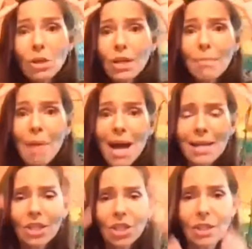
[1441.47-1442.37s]
I going to
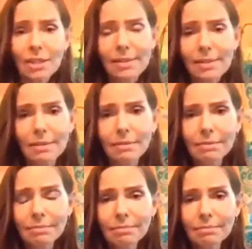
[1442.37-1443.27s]
manage this?
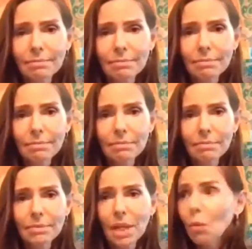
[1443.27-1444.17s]

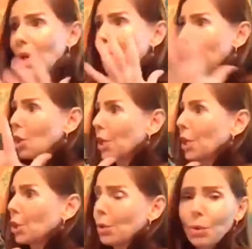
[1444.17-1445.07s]
What am I
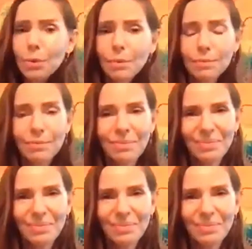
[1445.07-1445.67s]
going to do?